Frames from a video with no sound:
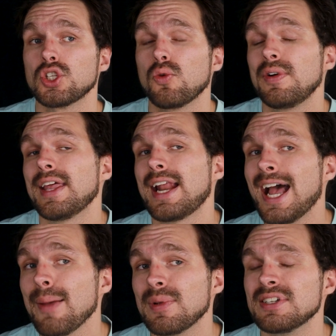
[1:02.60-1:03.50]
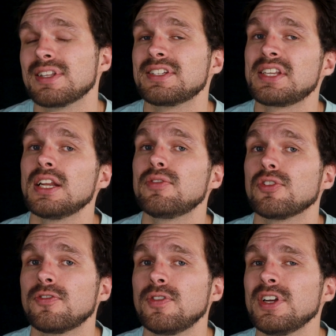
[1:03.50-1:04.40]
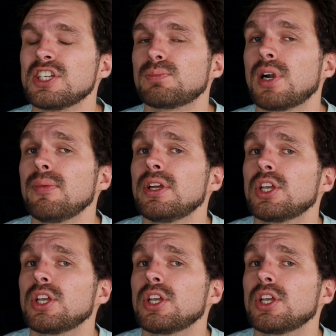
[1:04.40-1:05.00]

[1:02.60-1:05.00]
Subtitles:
So when that happens, the skin of your foot is probably